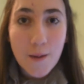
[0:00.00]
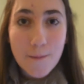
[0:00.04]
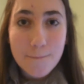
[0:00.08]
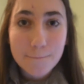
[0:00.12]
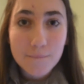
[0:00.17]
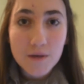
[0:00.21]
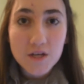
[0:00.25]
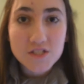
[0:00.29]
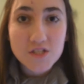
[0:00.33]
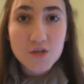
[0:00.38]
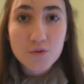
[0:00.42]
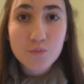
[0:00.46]

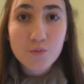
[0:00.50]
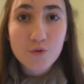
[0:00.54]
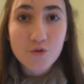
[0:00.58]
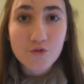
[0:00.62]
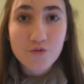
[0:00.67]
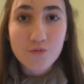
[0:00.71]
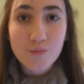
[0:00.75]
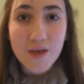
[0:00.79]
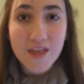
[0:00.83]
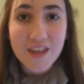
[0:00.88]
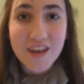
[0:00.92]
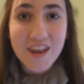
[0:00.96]
muscle
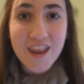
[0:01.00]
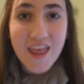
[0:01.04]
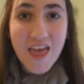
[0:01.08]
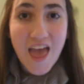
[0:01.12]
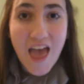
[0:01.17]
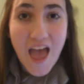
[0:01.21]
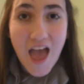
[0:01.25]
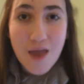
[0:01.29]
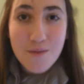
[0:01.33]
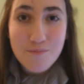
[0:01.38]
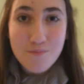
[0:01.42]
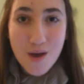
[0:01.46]
movement,
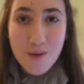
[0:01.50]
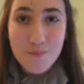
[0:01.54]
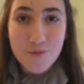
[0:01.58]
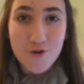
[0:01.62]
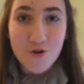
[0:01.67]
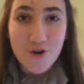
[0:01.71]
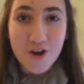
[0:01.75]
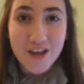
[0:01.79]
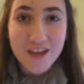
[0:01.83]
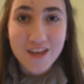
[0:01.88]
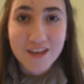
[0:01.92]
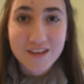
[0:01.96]
and
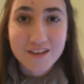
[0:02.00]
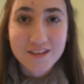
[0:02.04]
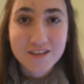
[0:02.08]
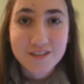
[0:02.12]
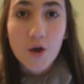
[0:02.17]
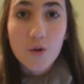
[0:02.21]
memory.